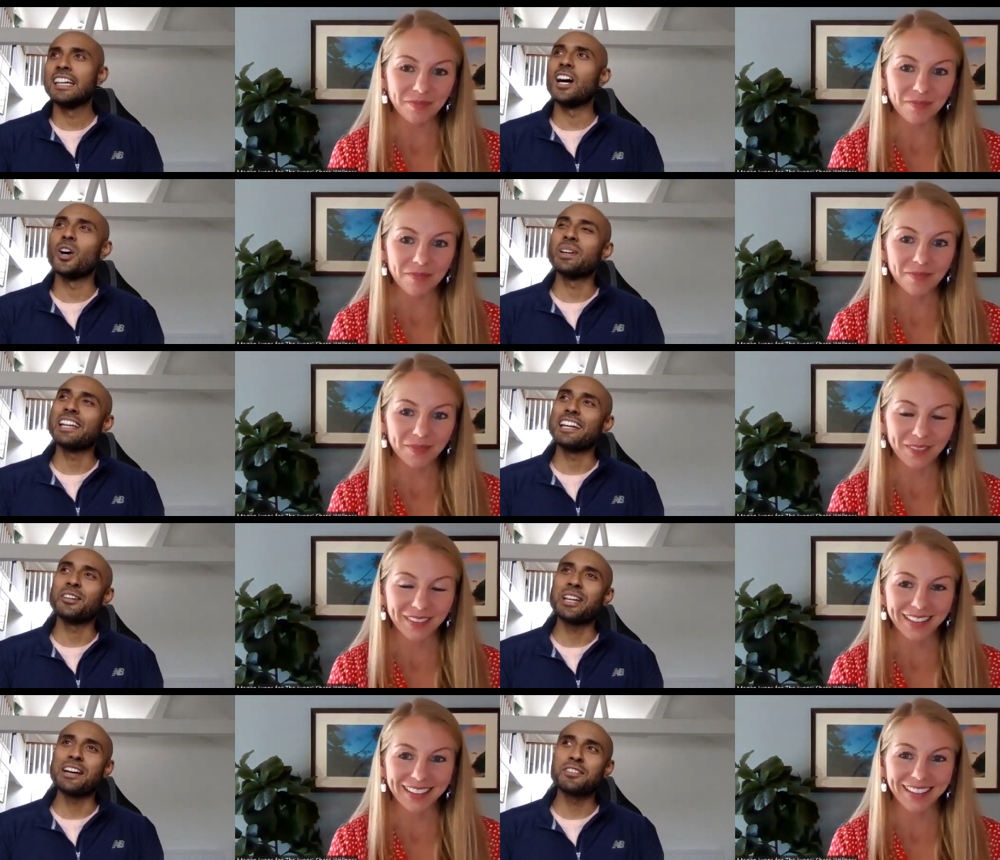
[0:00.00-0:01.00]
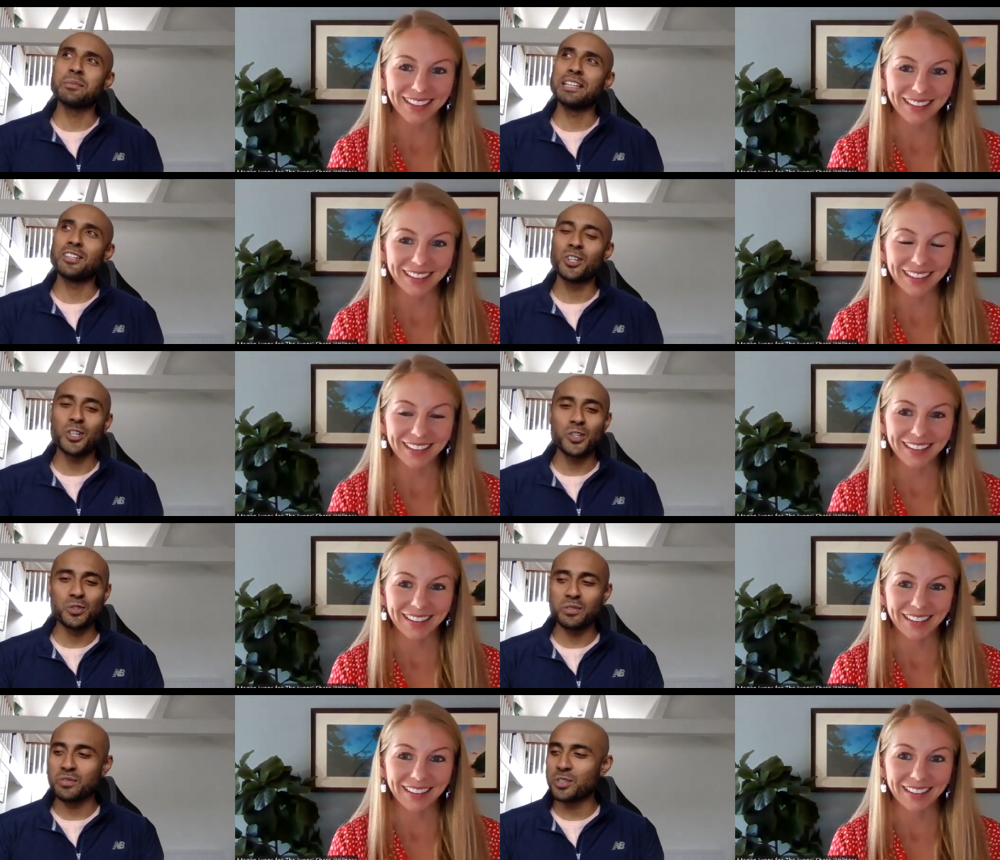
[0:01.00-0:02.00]
Speaker 1: Oh, it, it would have to be the
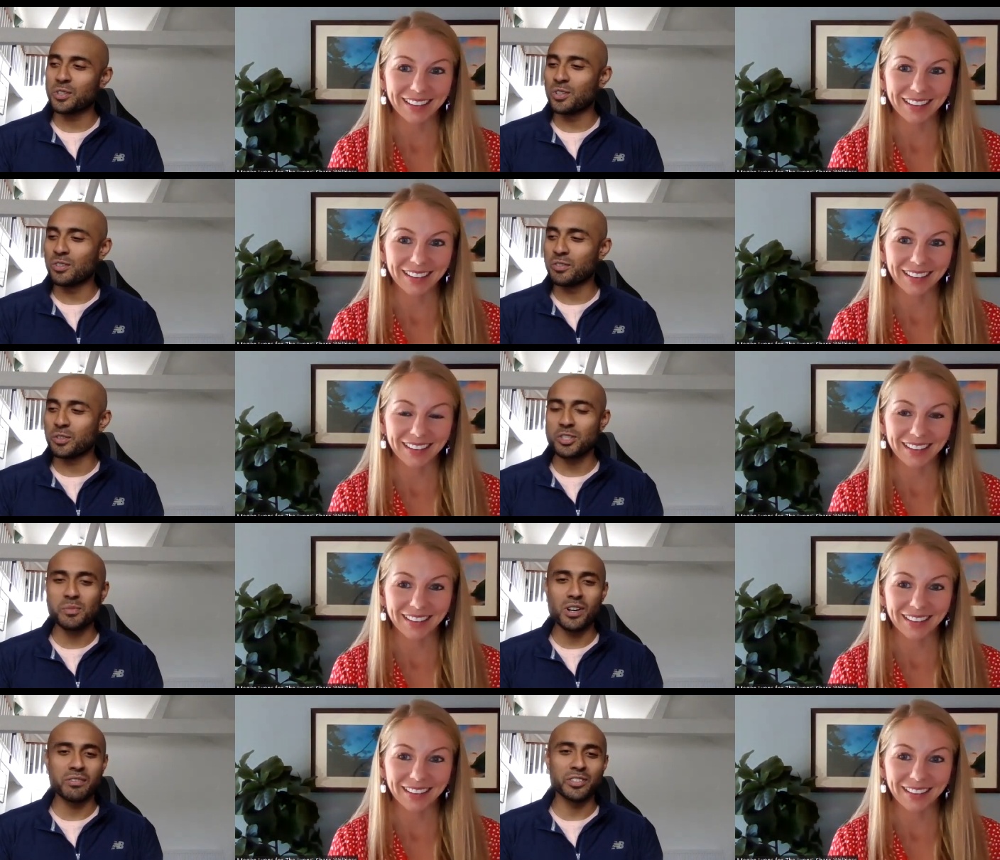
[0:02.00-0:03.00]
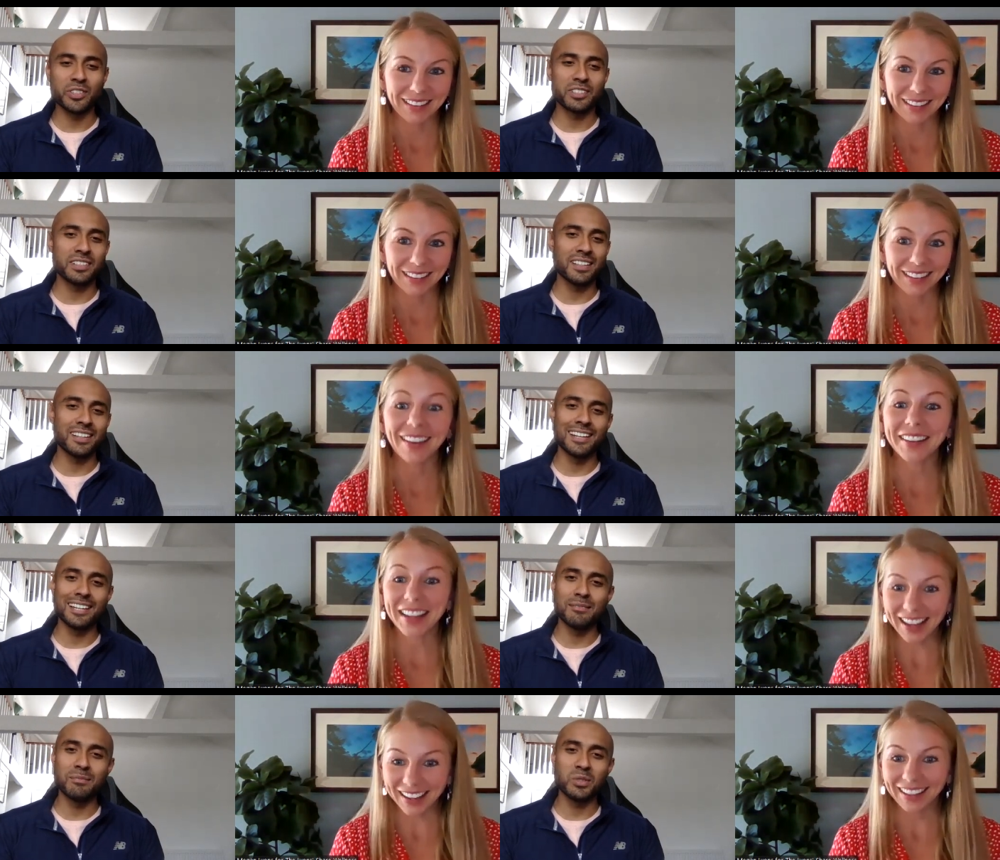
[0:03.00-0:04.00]
Shield for your for your smartphone.
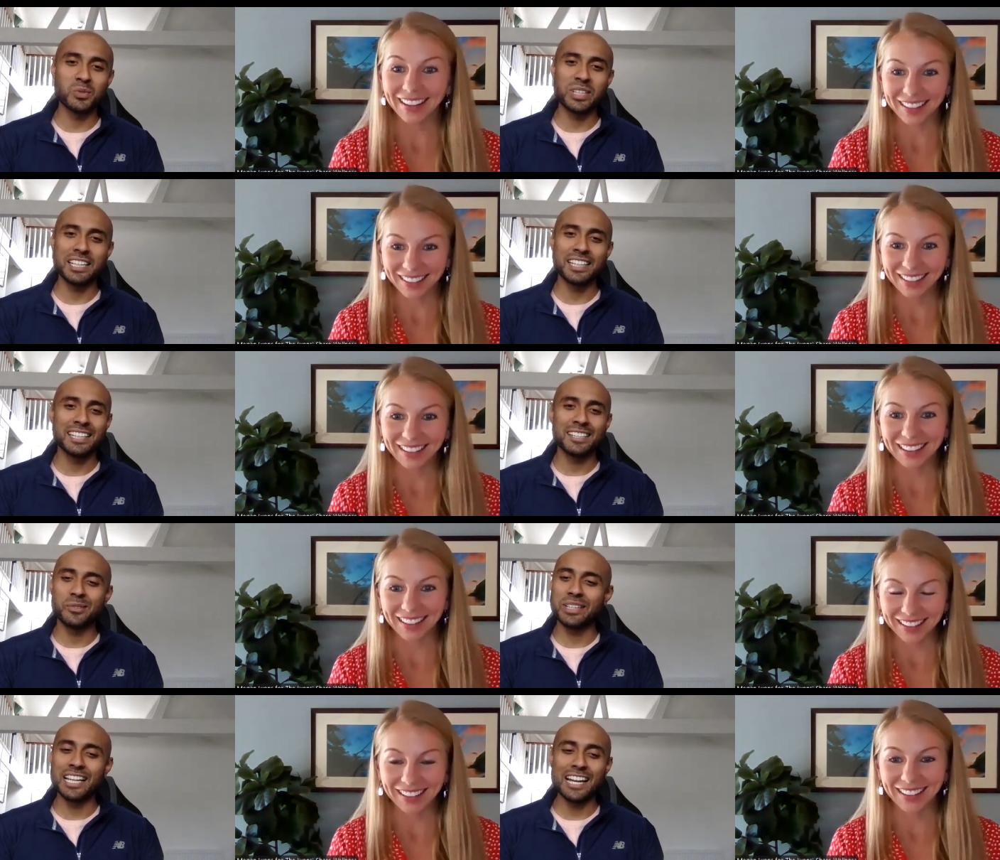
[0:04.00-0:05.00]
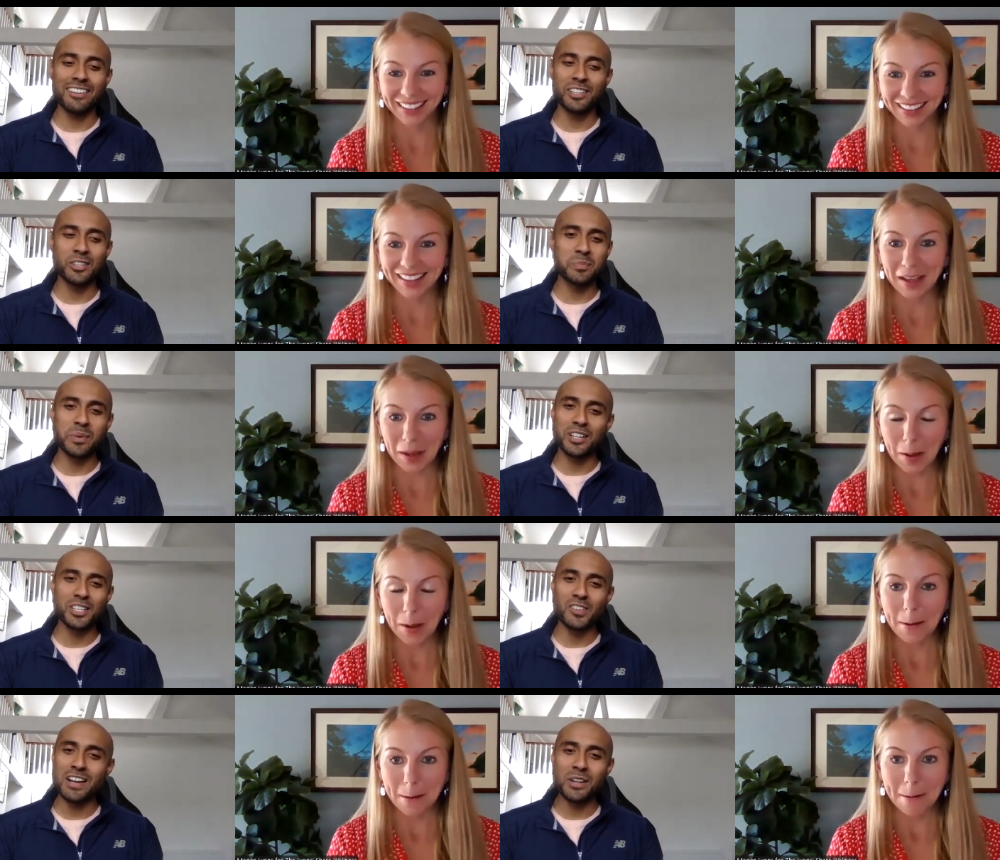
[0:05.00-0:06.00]
Um, okay. we'll be, we carry those
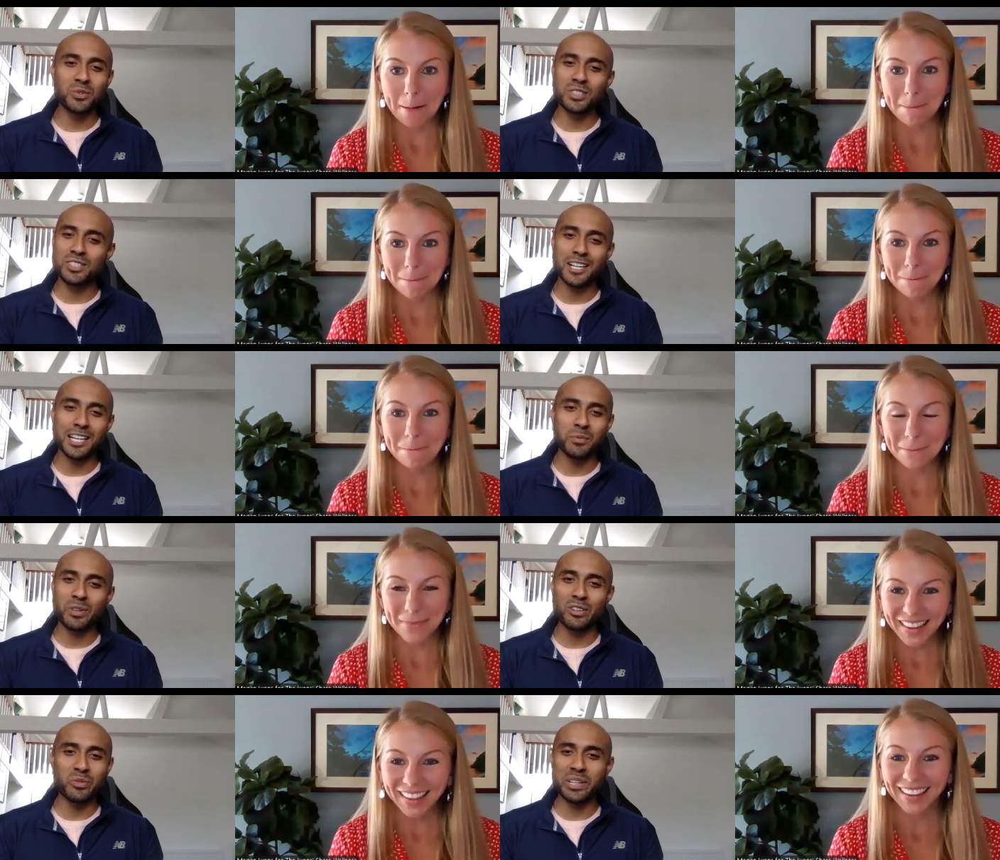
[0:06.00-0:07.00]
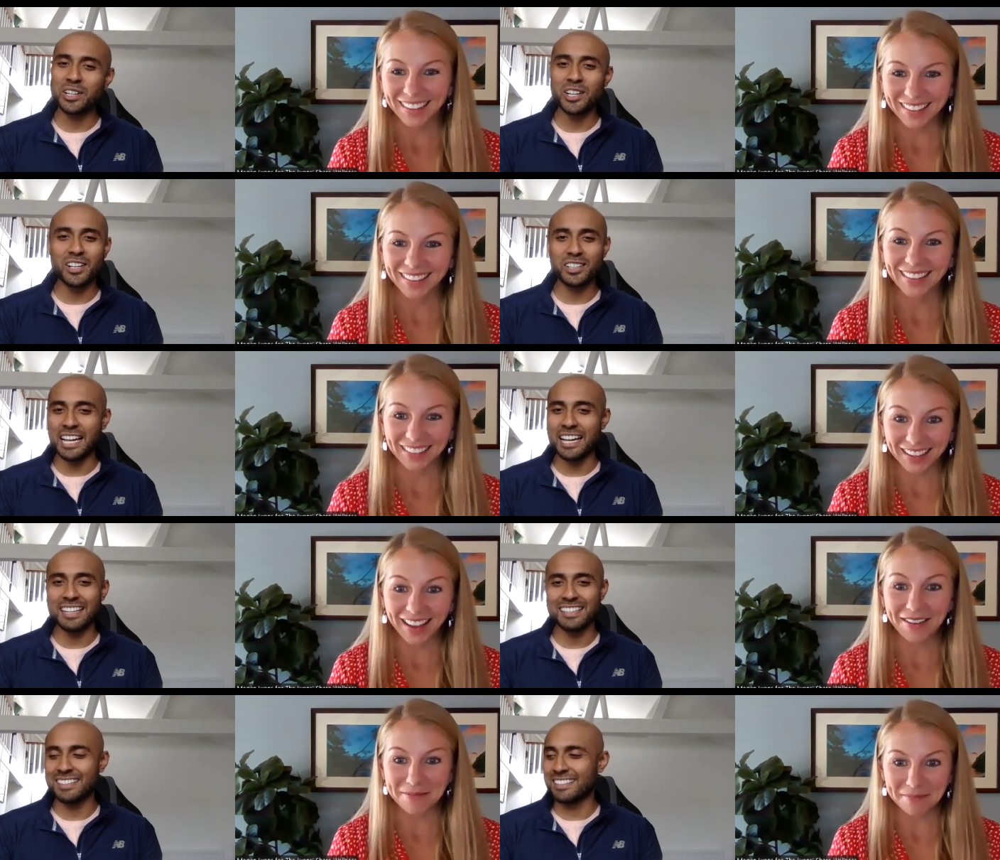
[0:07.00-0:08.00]
buggers around all the time wherever we are,
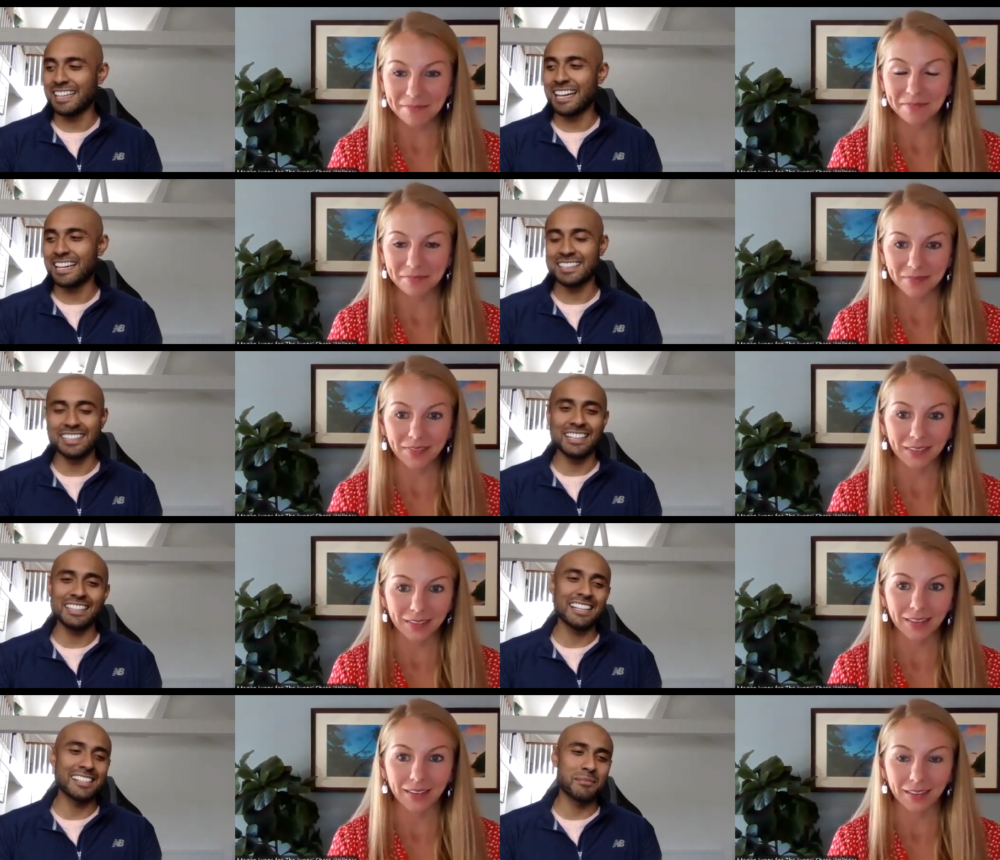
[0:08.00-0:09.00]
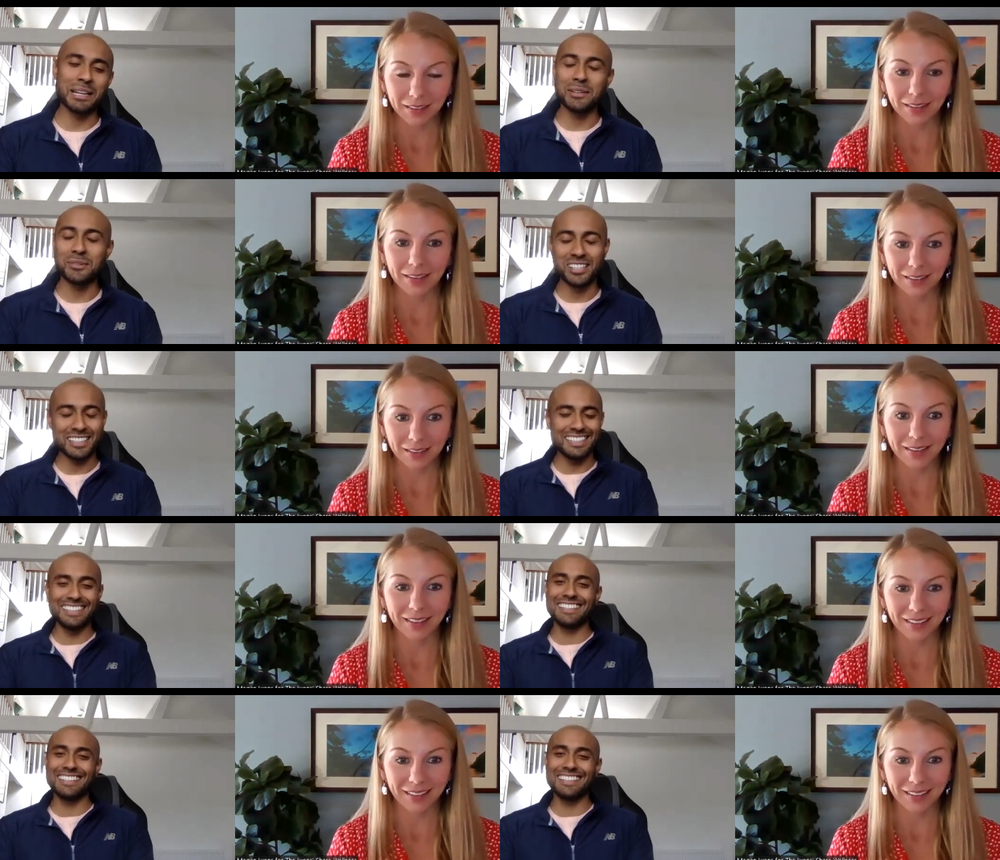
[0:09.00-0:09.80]
and yep. yeah, that, that's the main one.